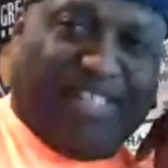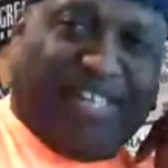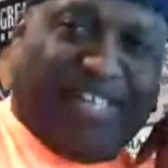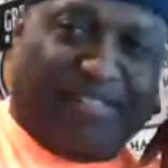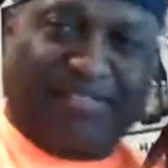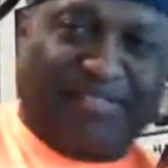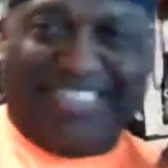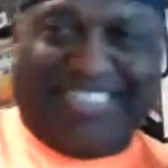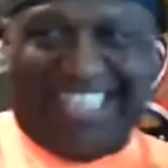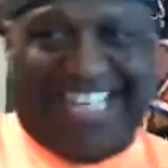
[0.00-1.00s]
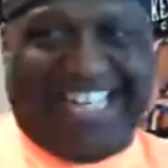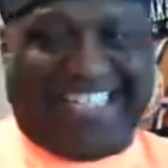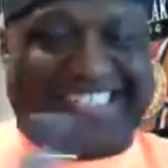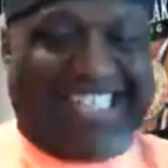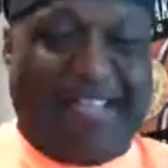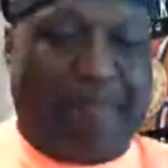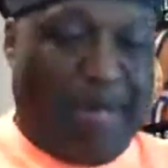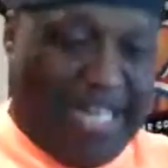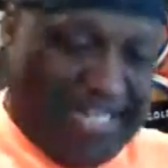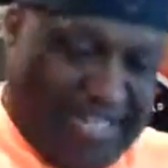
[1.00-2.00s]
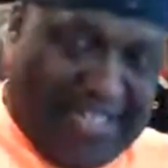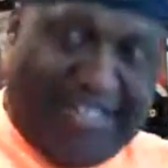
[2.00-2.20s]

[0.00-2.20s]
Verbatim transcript: you know, it's not like it's the button.